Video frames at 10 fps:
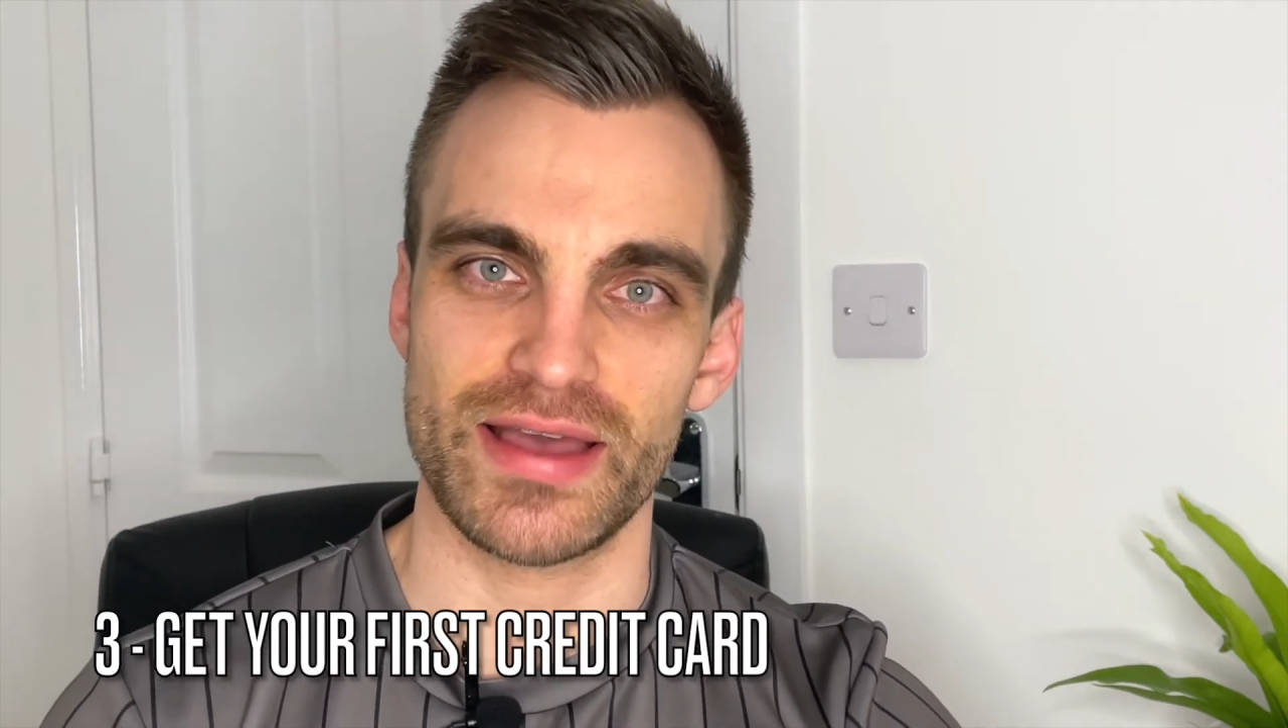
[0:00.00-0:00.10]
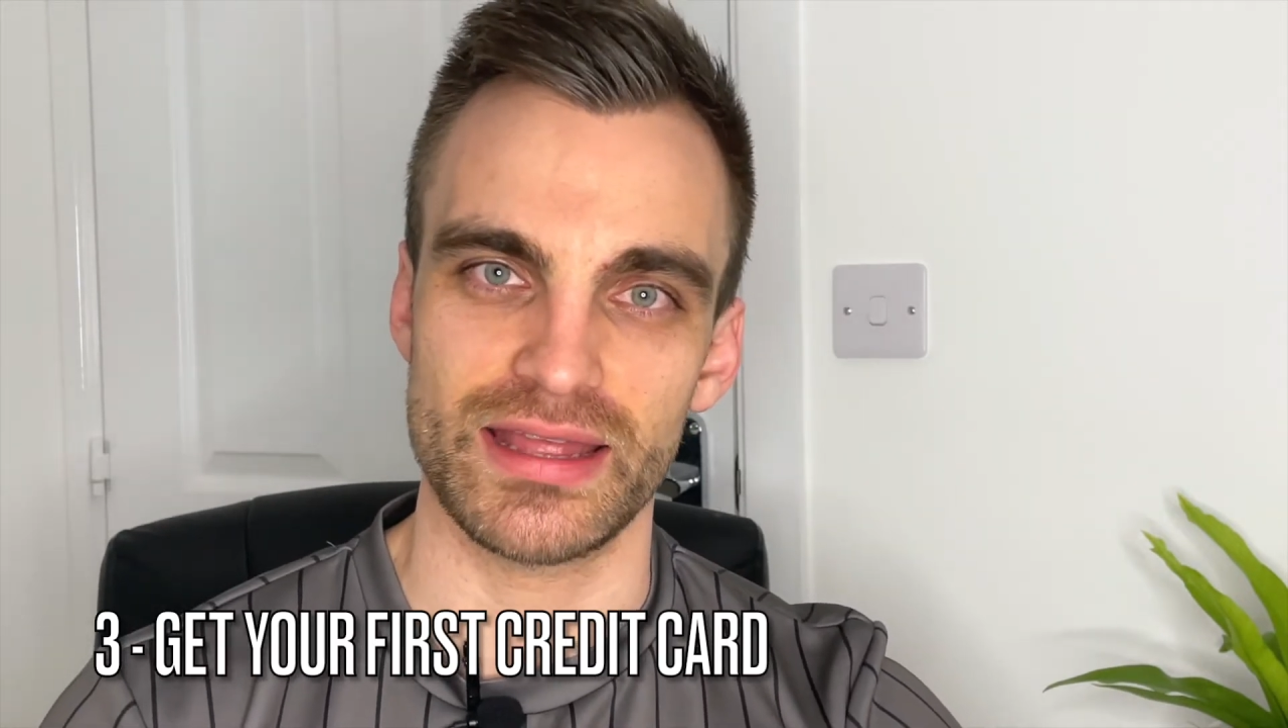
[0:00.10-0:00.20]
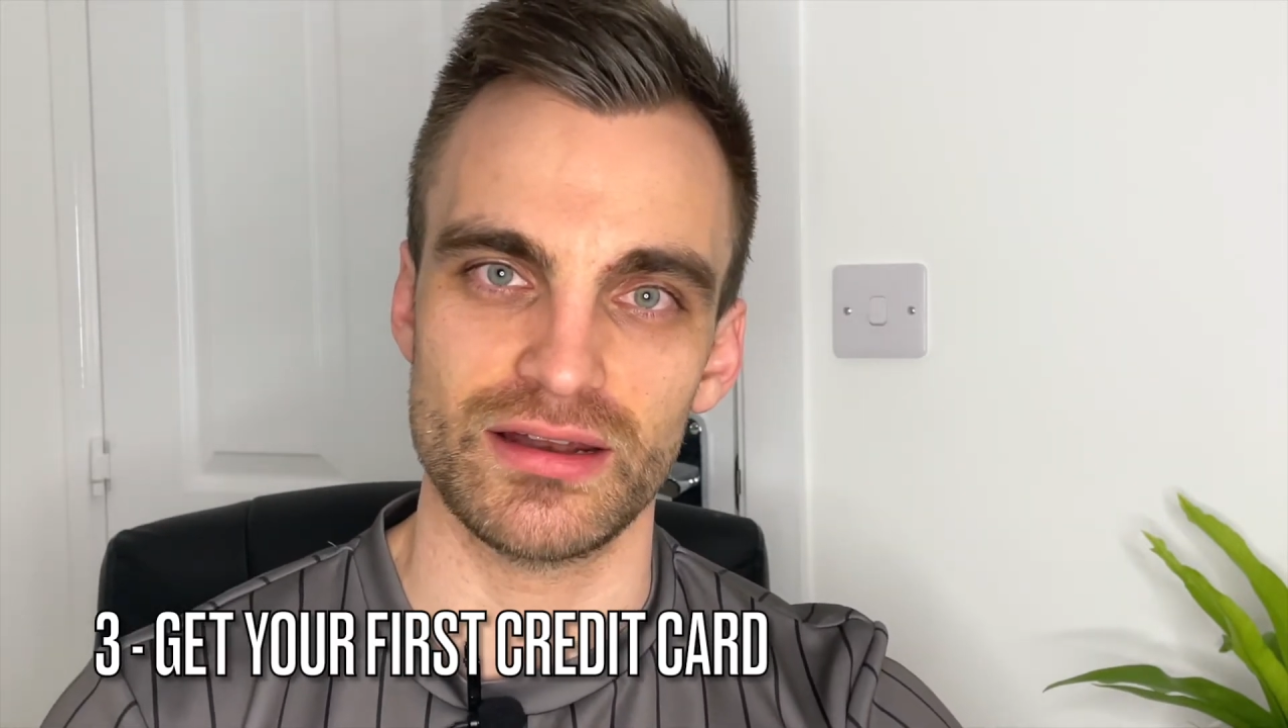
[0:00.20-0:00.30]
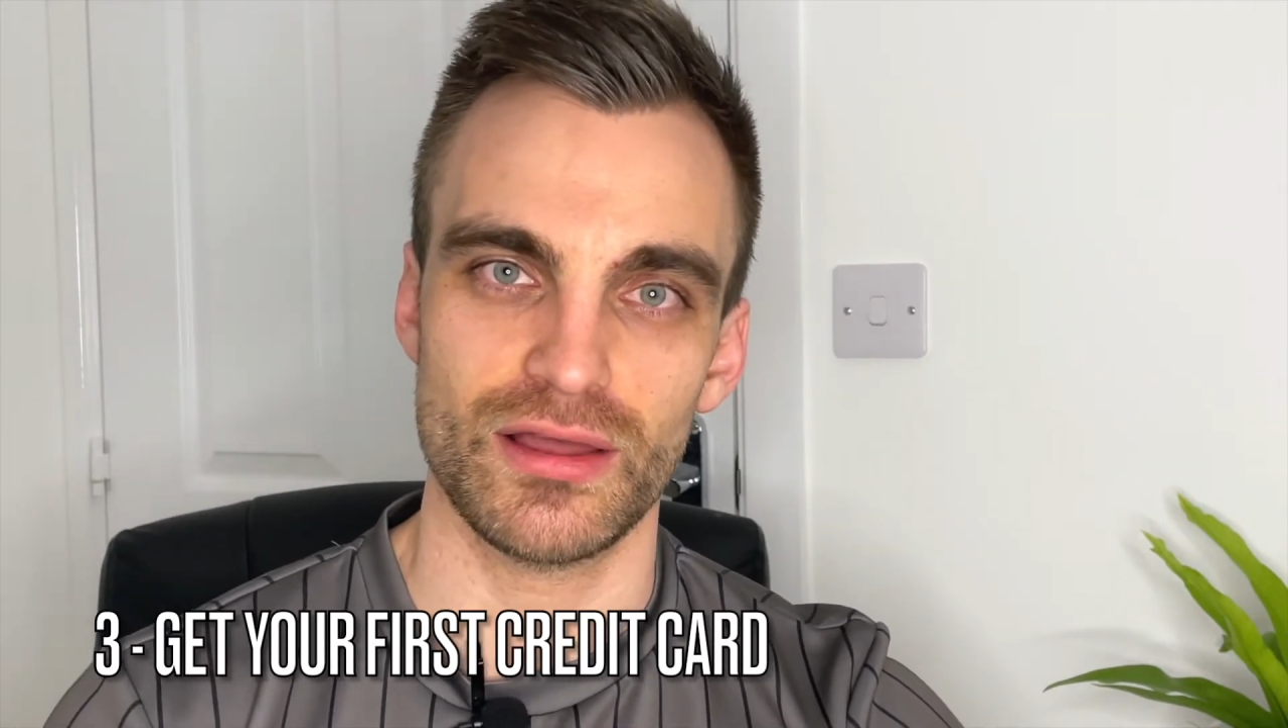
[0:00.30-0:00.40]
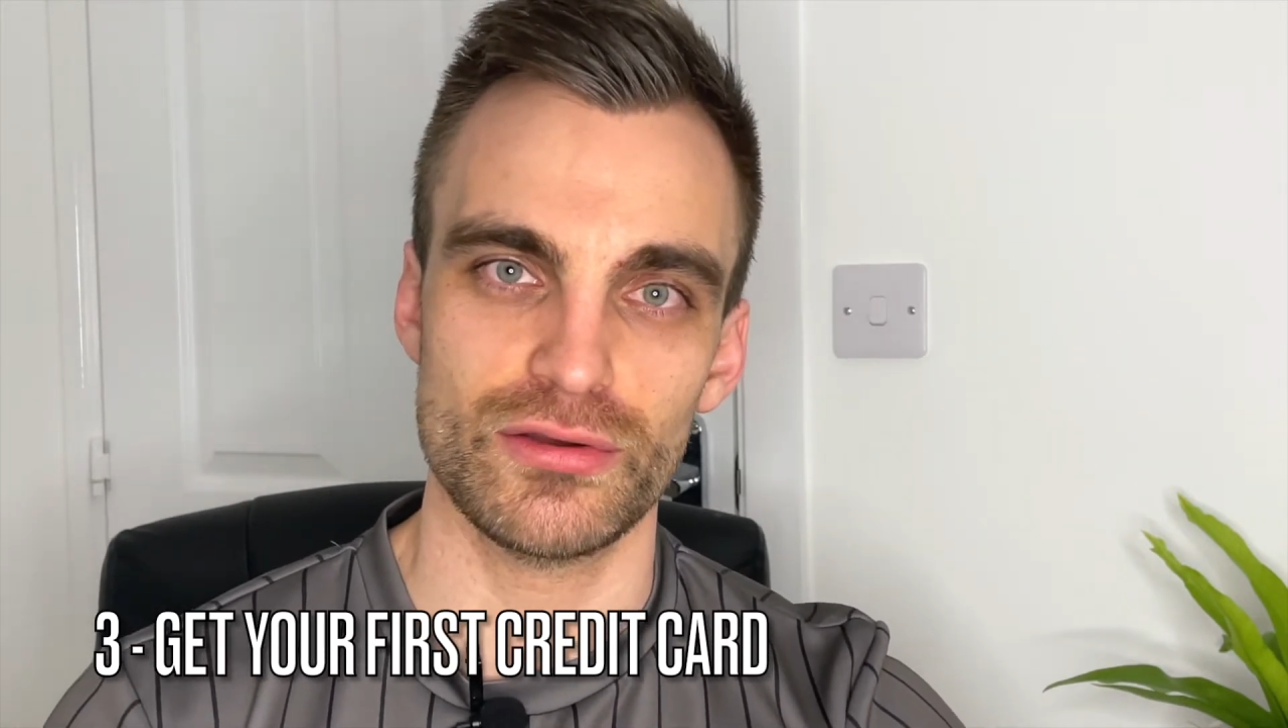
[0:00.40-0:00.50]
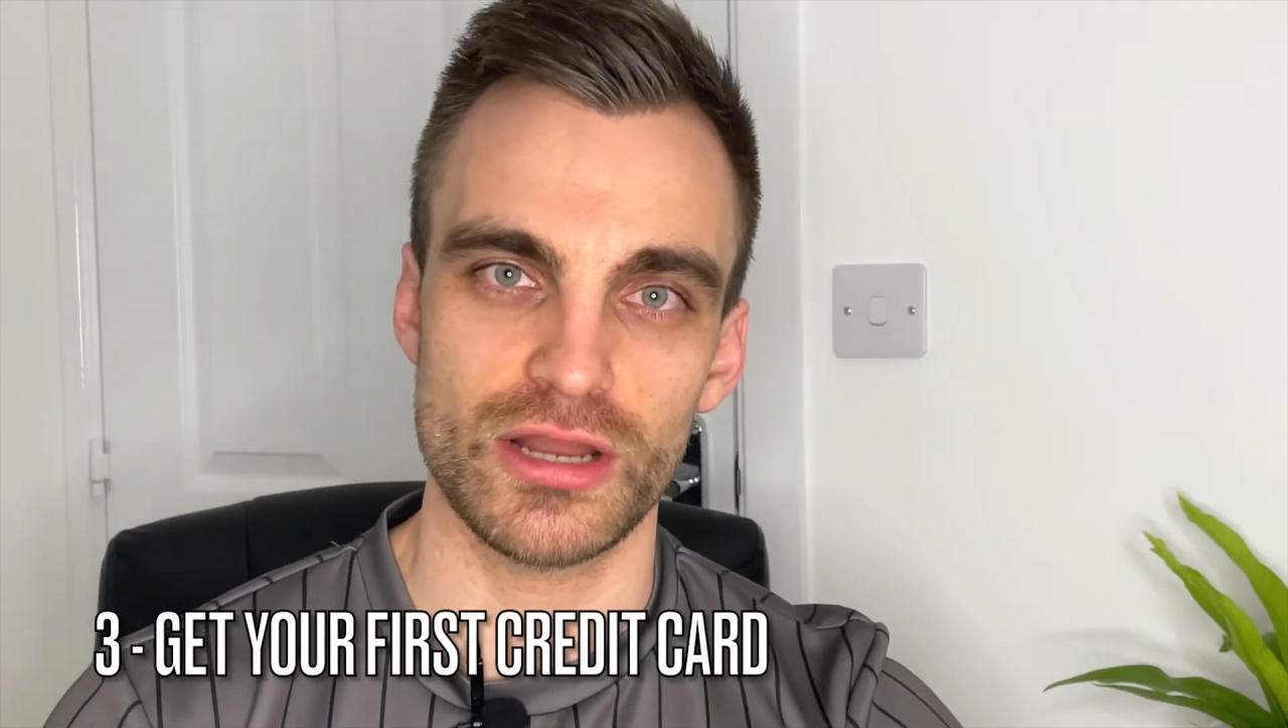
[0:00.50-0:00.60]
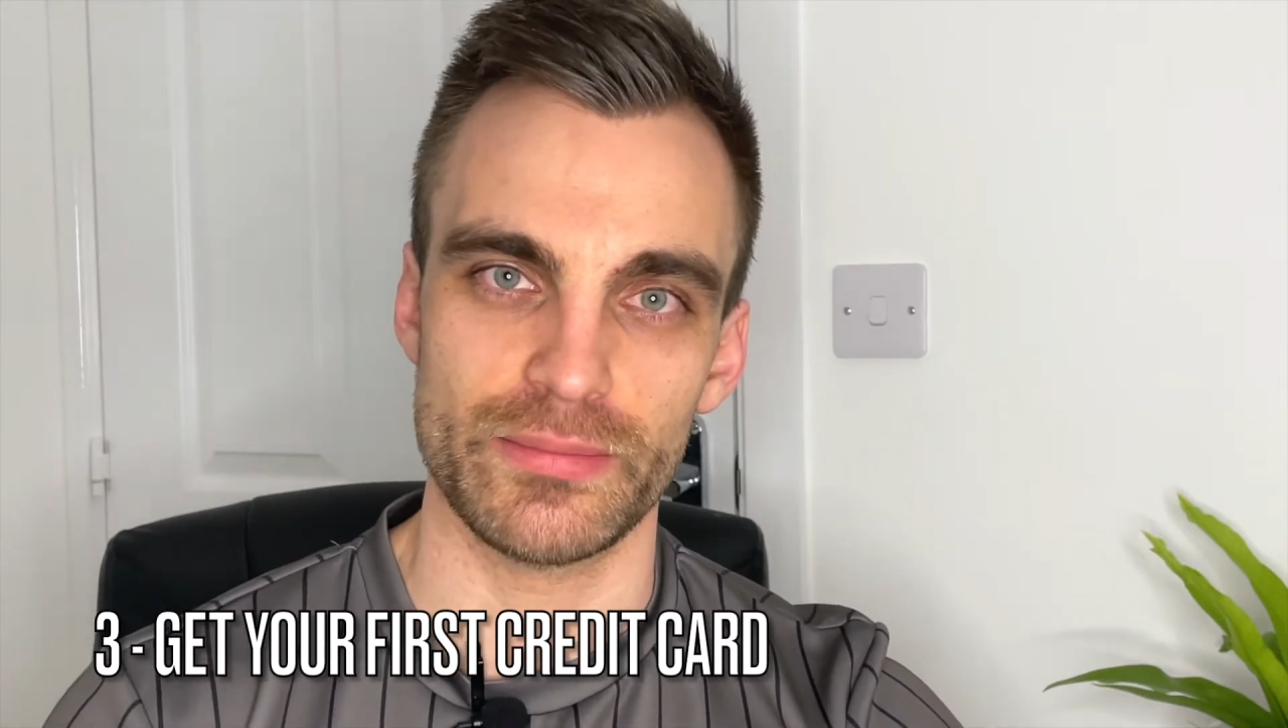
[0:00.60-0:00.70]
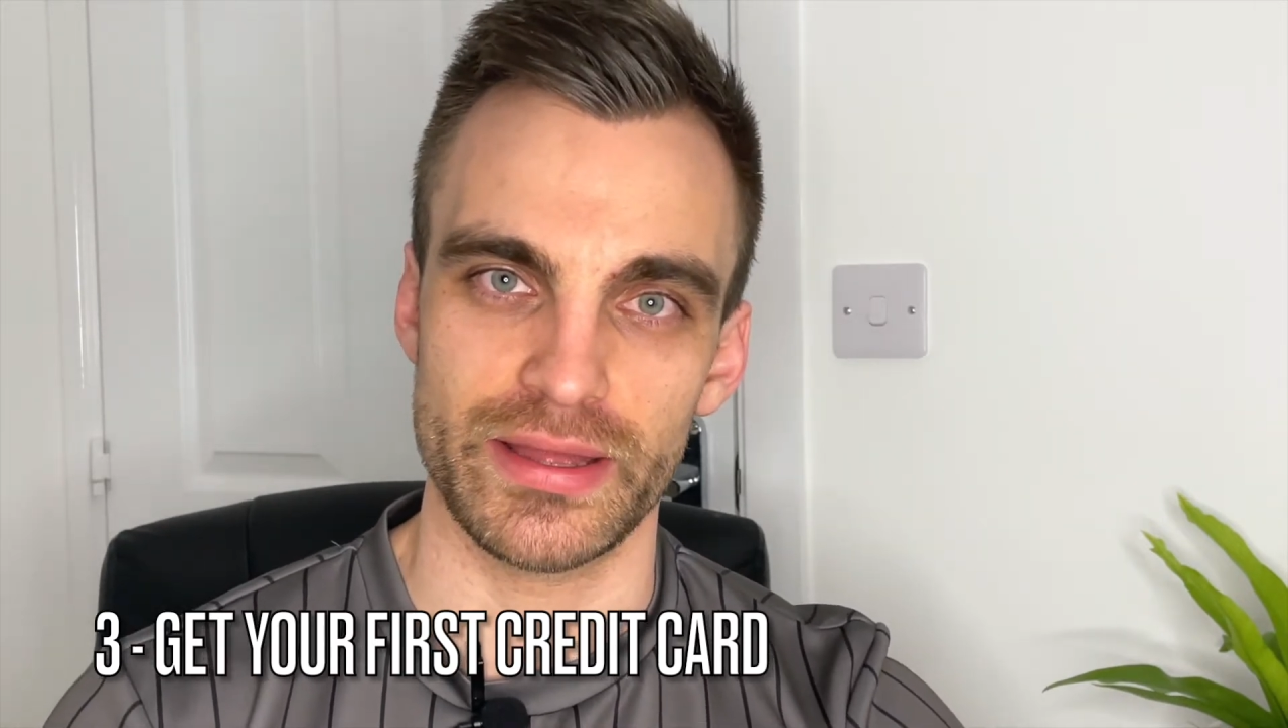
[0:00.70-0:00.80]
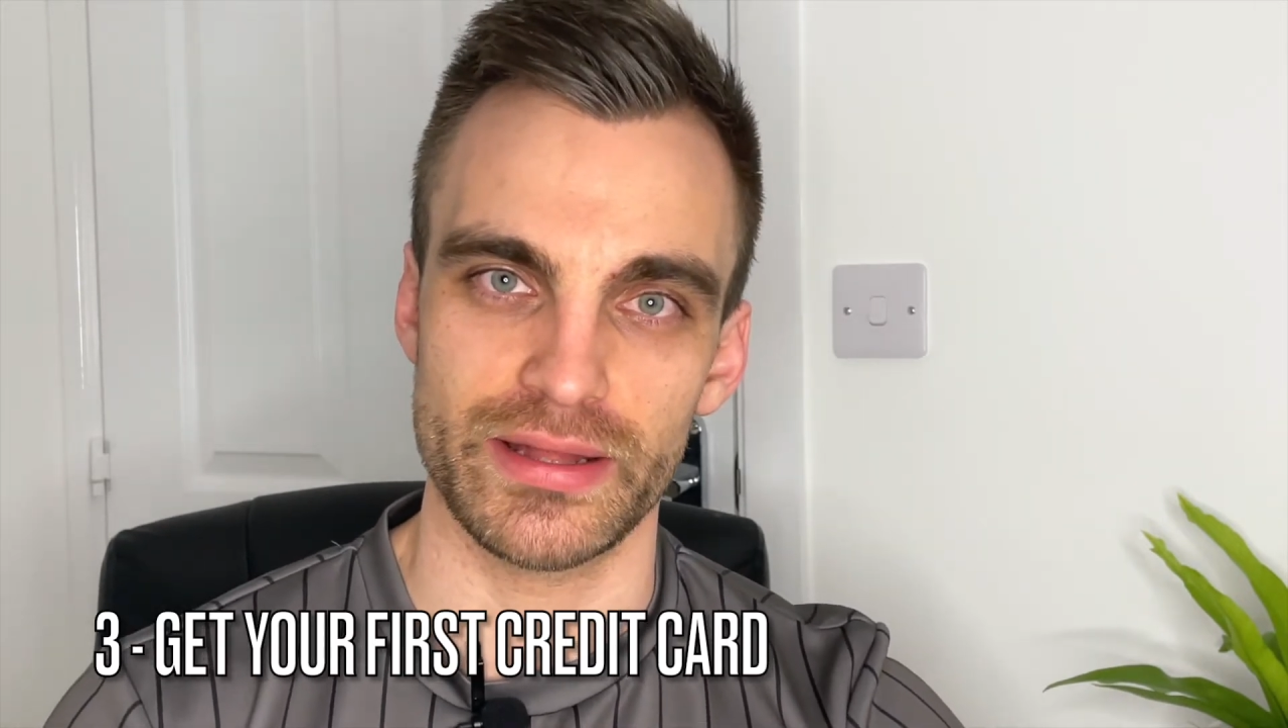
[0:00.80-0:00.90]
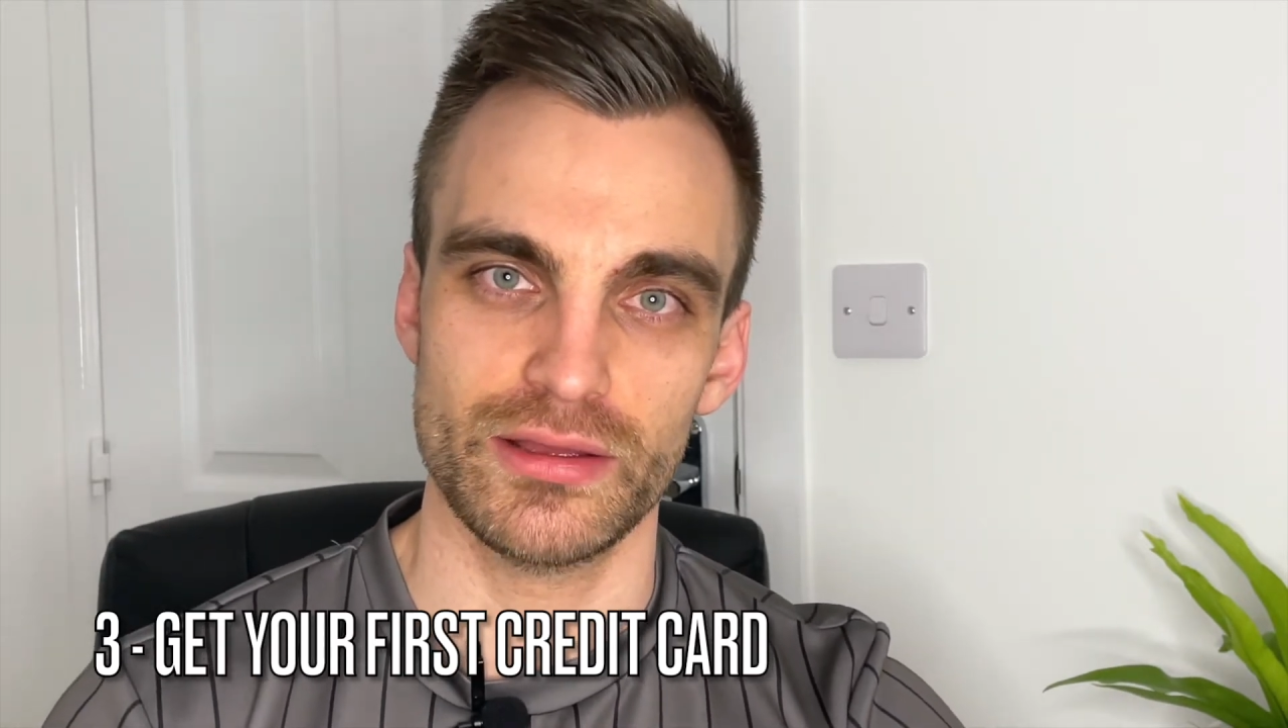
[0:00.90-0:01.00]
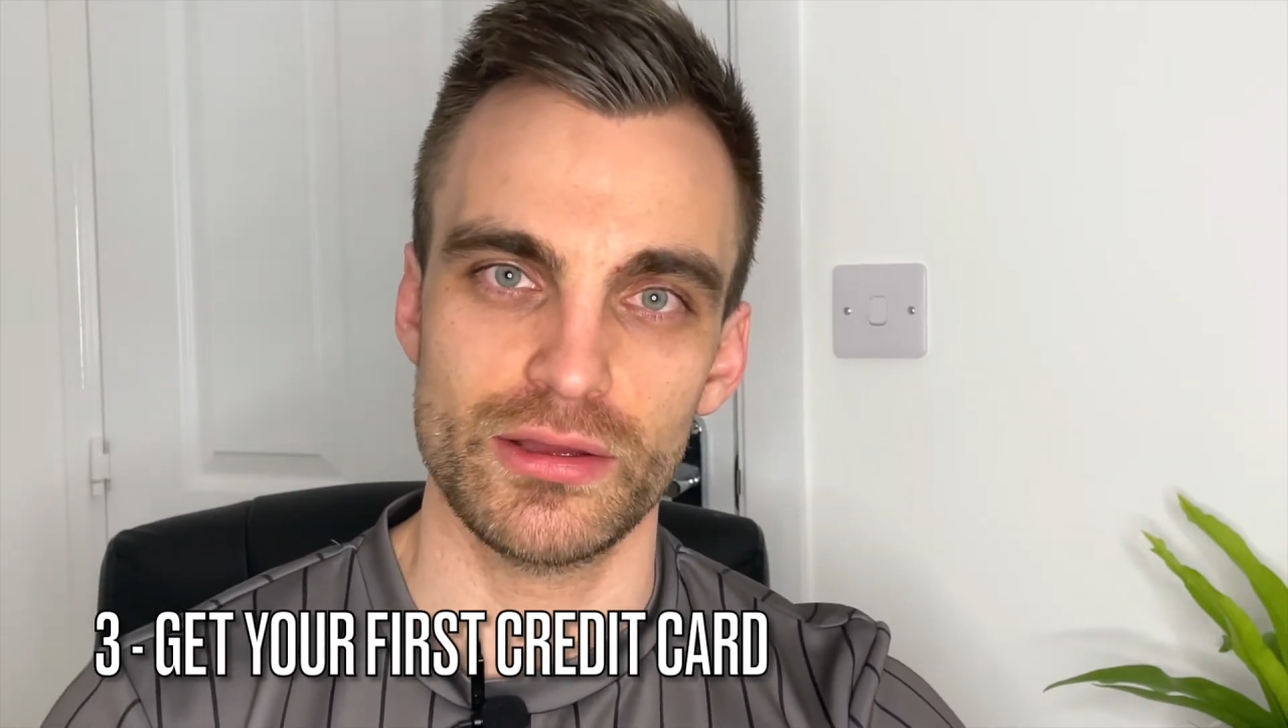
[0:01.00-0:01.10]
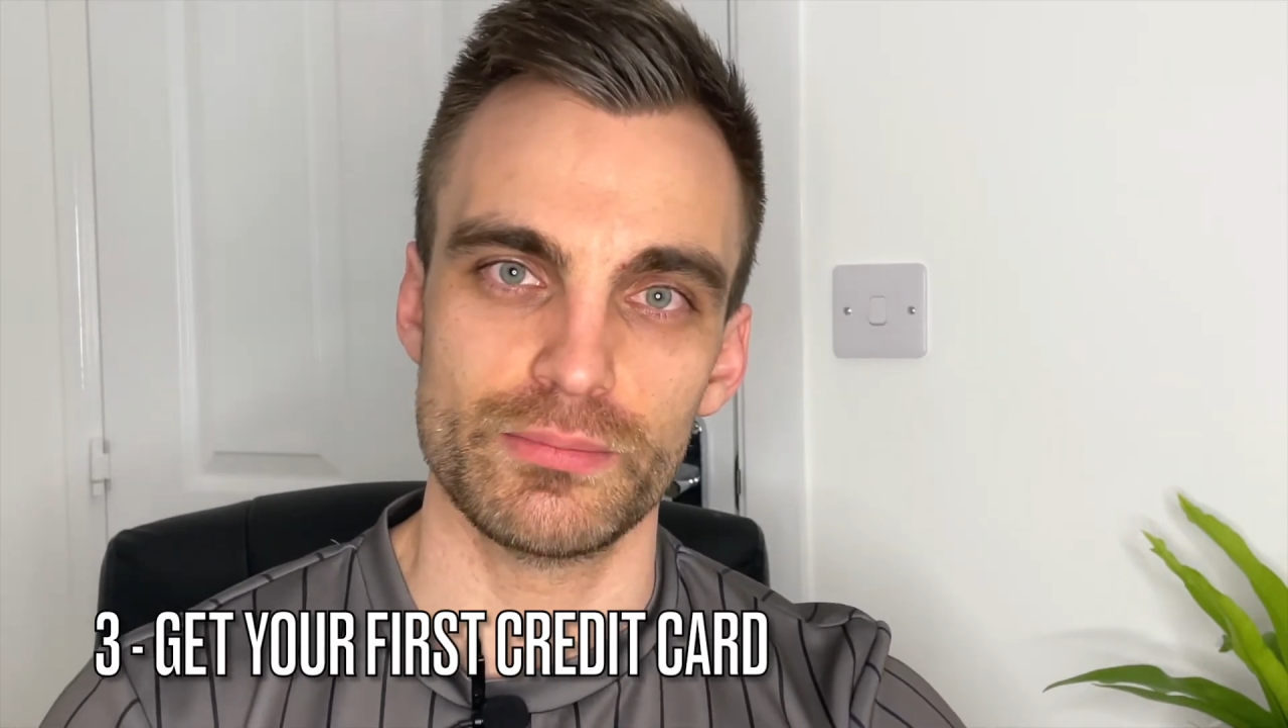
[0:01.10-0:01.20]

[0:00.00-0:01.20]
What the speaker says: a low limit